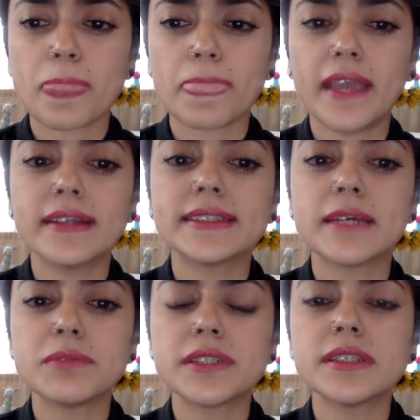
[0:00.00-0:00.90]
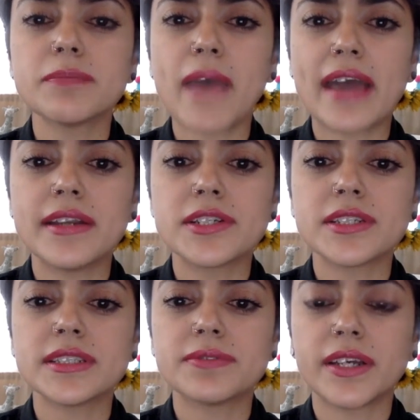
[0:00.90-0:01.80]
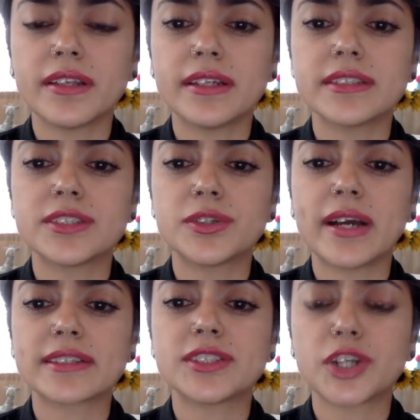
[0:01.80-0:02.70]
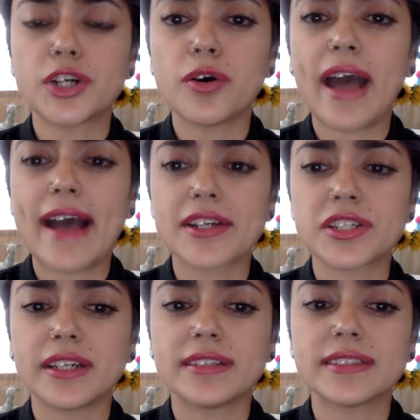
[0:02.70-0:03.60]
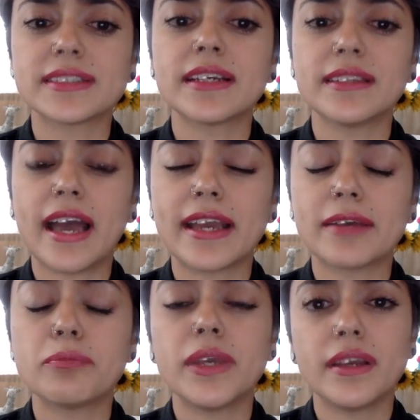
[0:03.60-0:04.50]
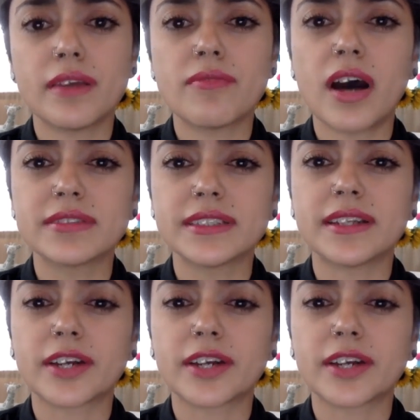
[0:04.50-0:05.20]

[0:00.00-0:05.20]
They attempted to manage these feelings through external actions, like being involved in their